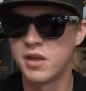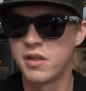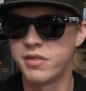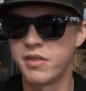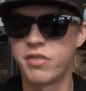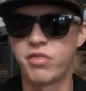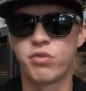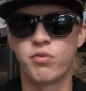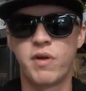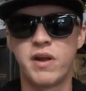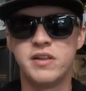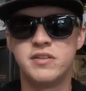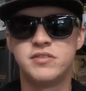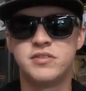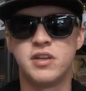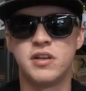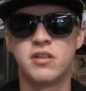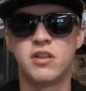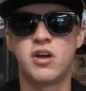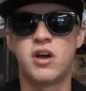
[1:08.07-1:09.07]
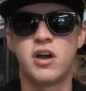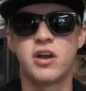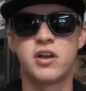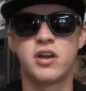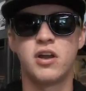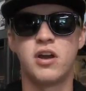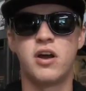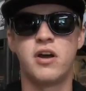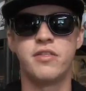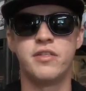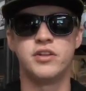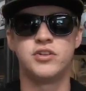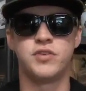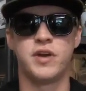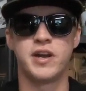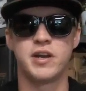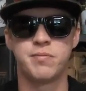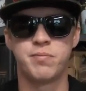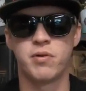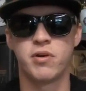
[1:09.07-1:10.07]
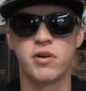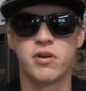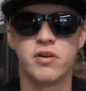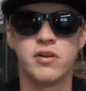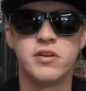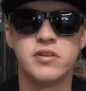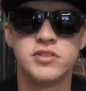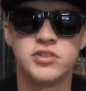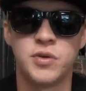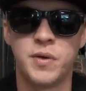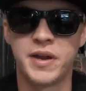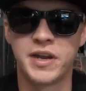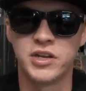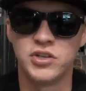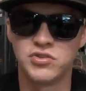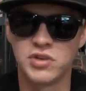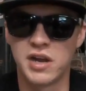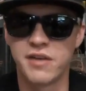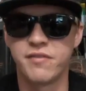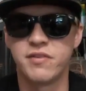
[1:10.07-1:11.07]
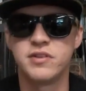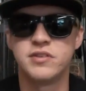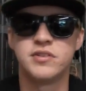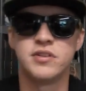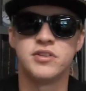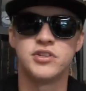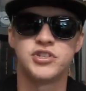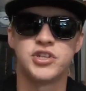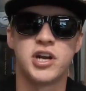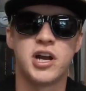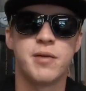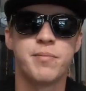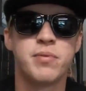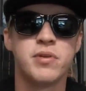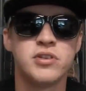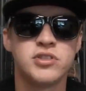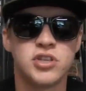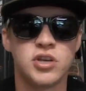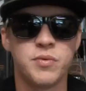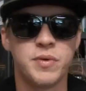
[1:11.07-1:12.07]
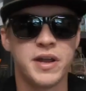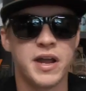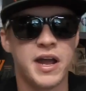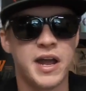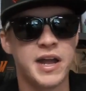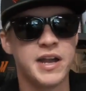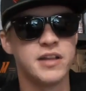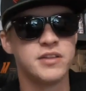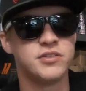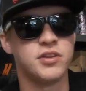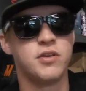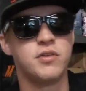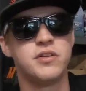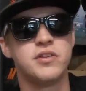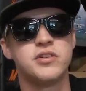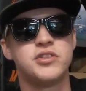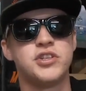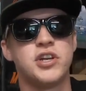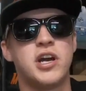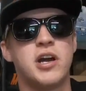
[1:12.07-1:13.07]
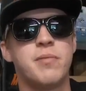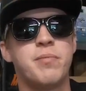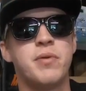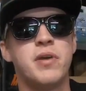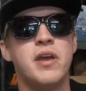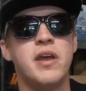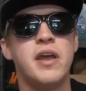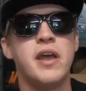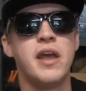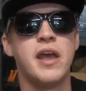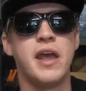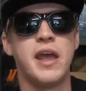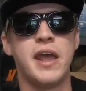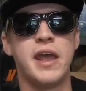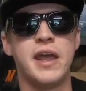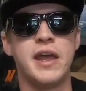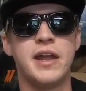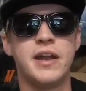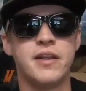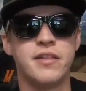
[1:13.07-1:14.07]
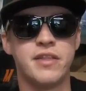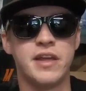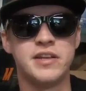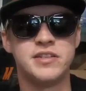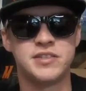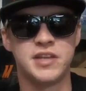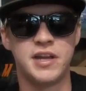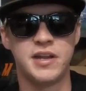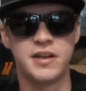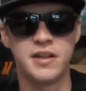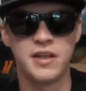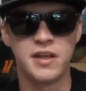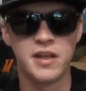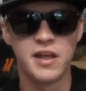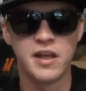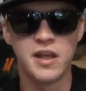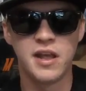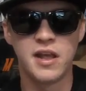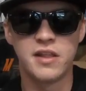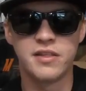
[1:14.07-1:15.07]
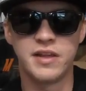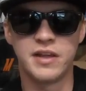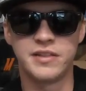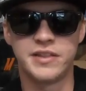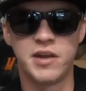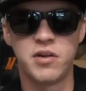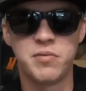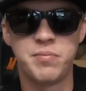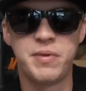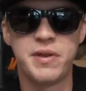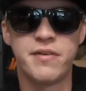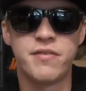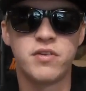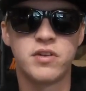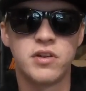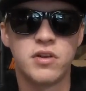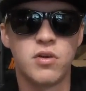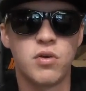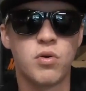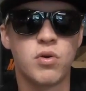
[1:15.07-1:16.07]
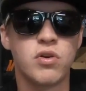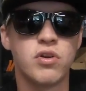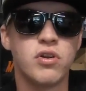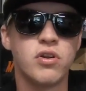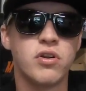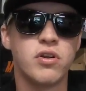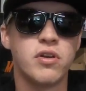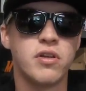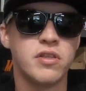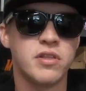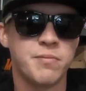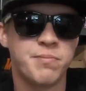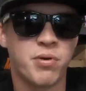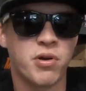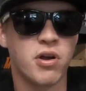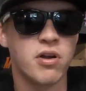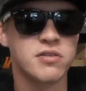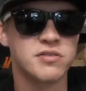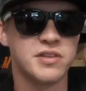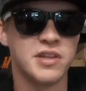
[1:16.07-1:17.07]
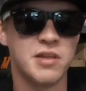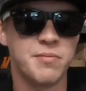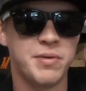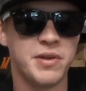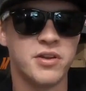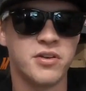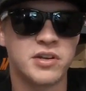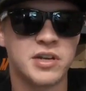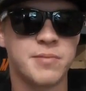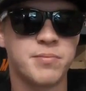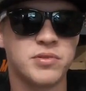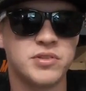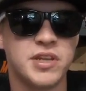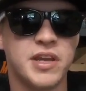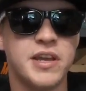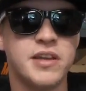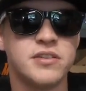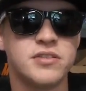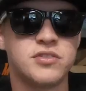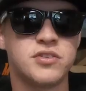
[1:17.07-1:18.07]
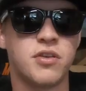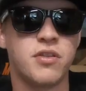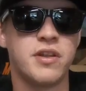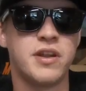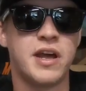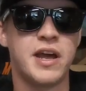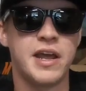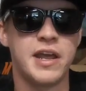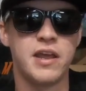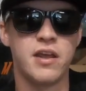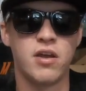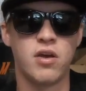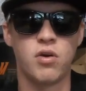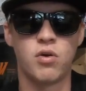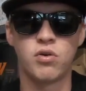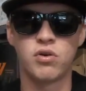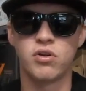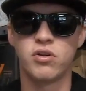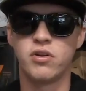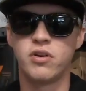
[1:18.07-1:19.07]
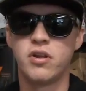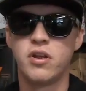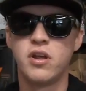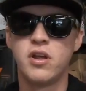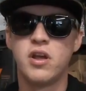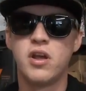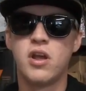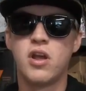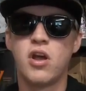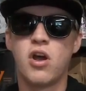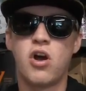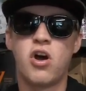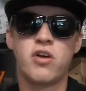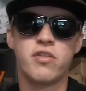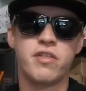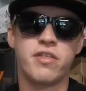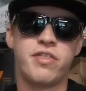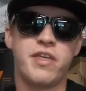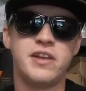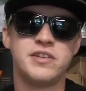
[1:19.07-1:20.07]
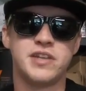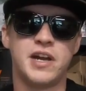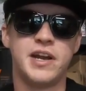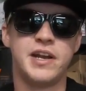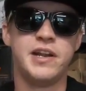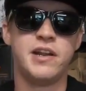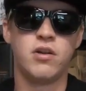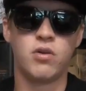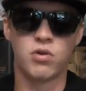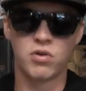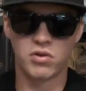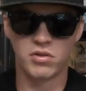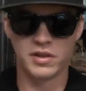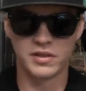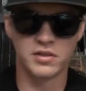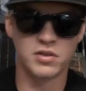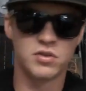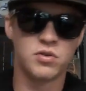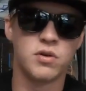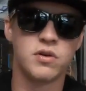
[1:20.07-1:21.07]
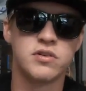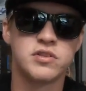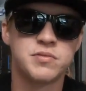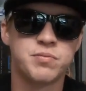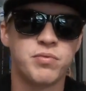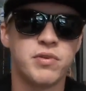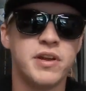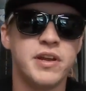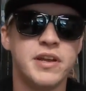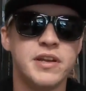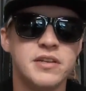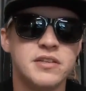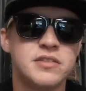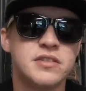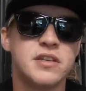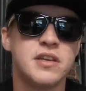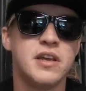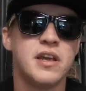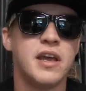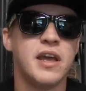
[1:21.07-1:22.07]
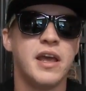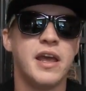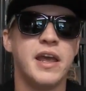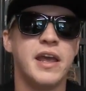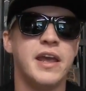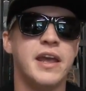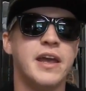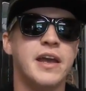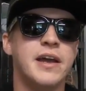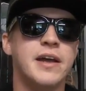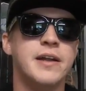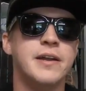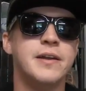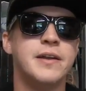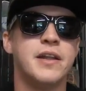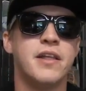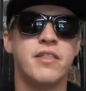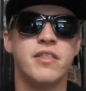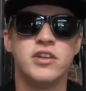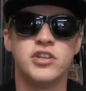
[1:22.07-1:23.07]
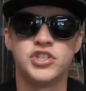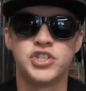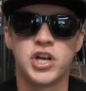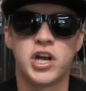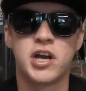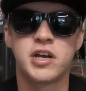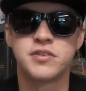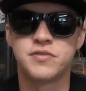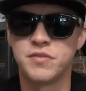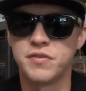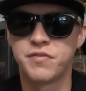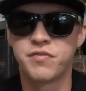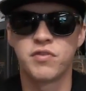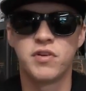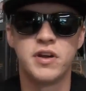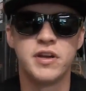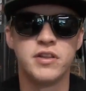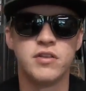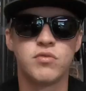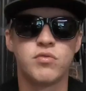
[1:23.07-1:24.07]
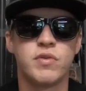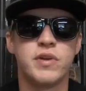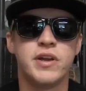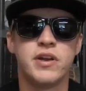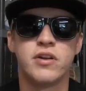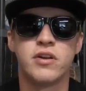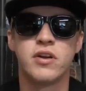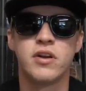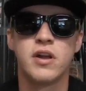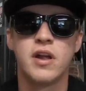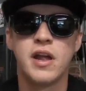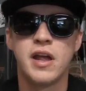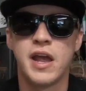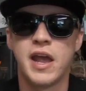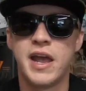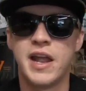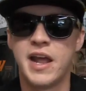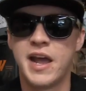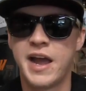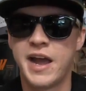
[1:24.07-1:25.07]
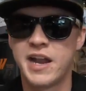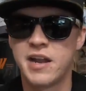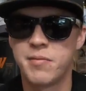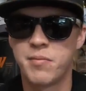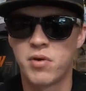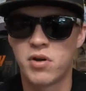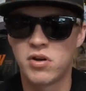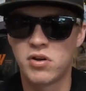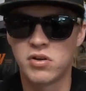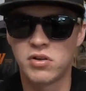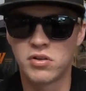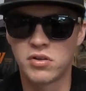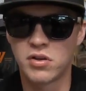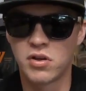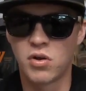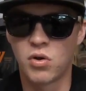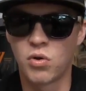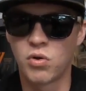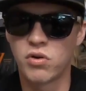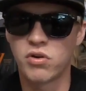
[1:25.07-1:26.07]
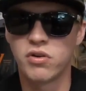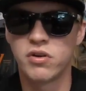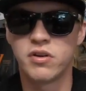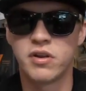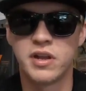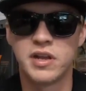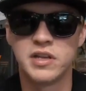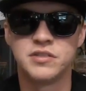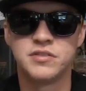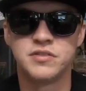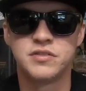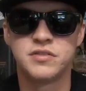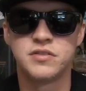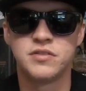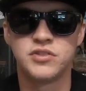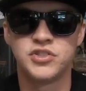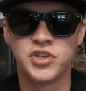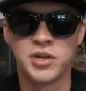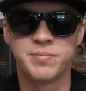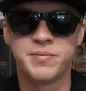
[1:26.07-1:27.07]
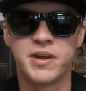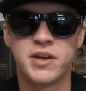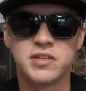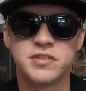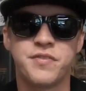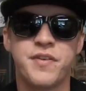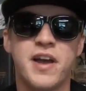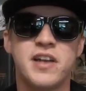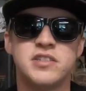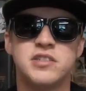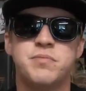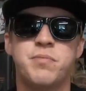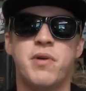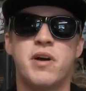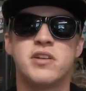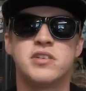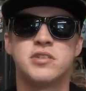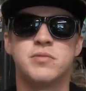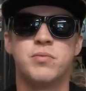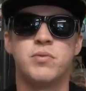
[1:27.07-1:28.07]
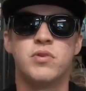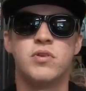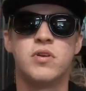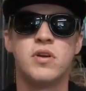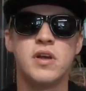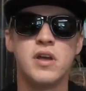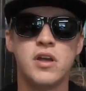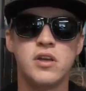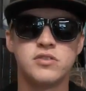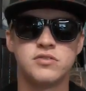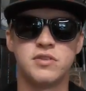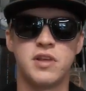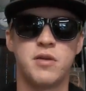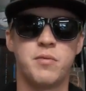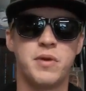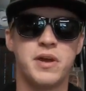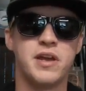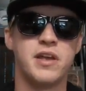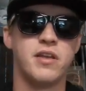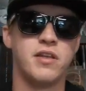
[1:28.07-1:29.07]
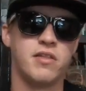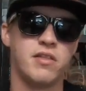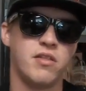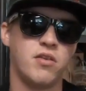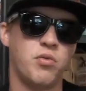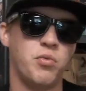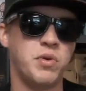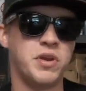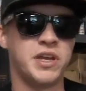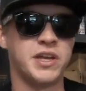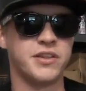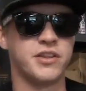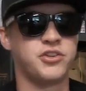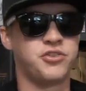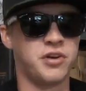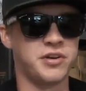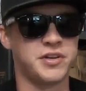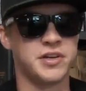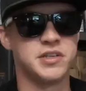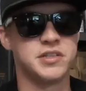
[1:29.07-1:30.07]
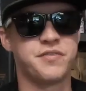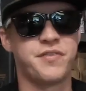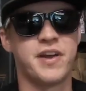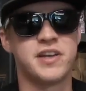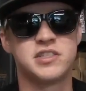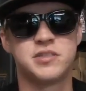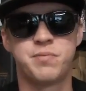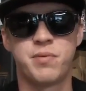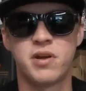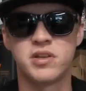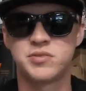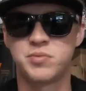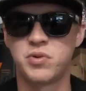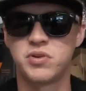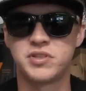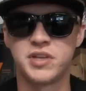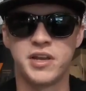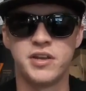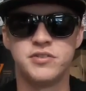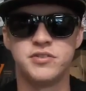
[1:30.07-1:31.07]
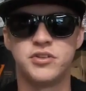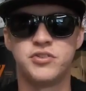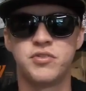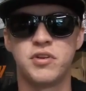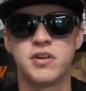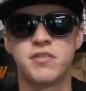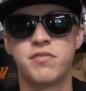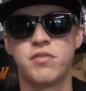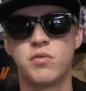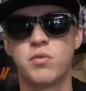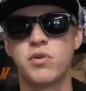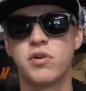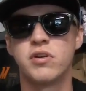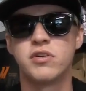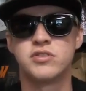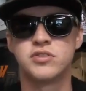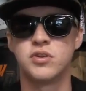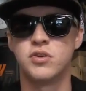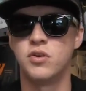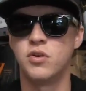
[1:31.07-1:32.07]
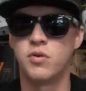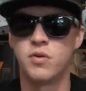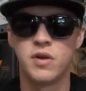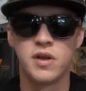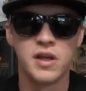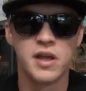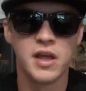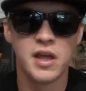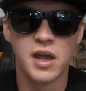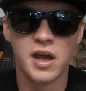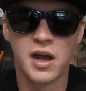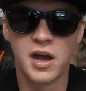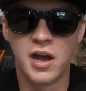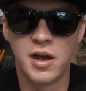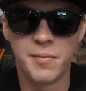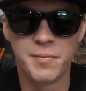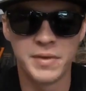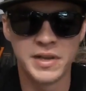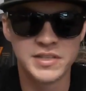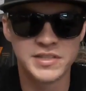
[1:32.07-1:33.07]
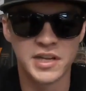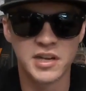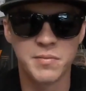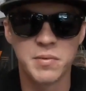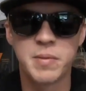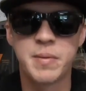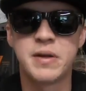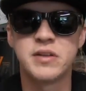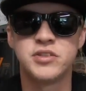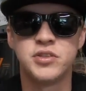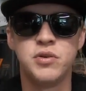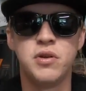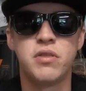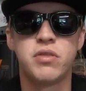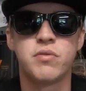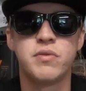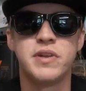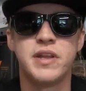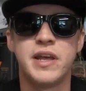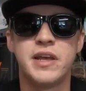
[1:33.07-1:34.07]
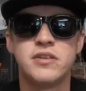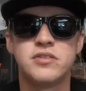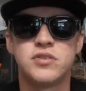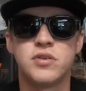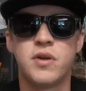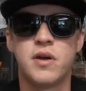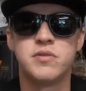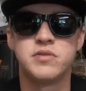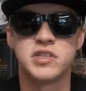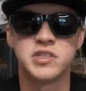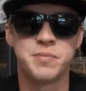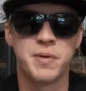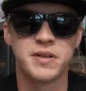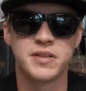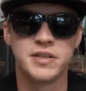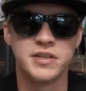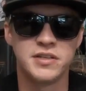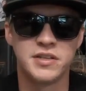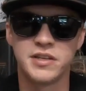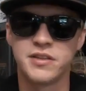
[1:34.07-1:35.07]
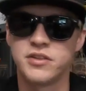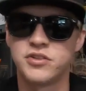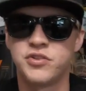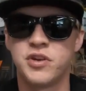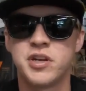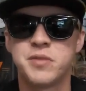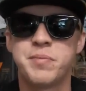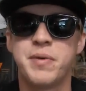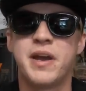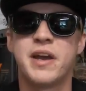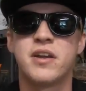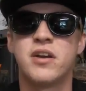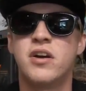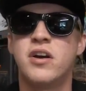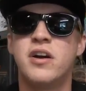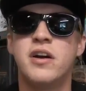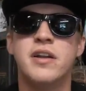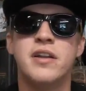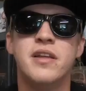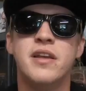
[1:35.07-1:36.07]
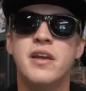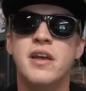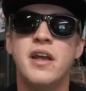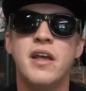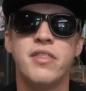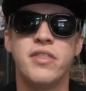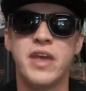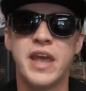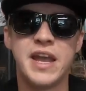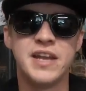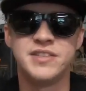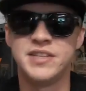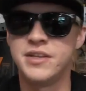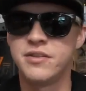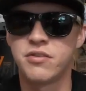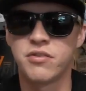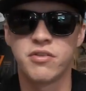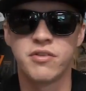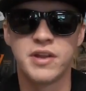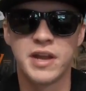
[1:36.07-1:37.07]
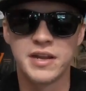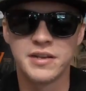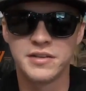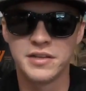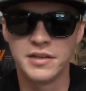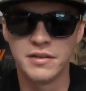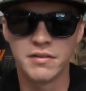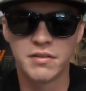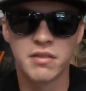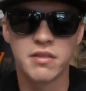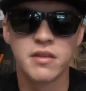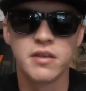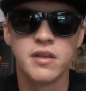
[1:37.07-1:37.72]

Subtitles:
the threads to lock on the track bar so I could drive it to the shop. So I had it towed to the shop, and they said that they would be able to order the parts and they'd be here in a couple days. So then I ordered all the things I needed to order, like the coil springs and the shocks for the front and the rear, and I had them all ordered, shipped out as fast as possible, so that way we can get the truck done as fast as possible because I use the truck for work. So he said it'd be about 2 to 3 days, so I was expecting to get the truck back on the 18th or the 19th.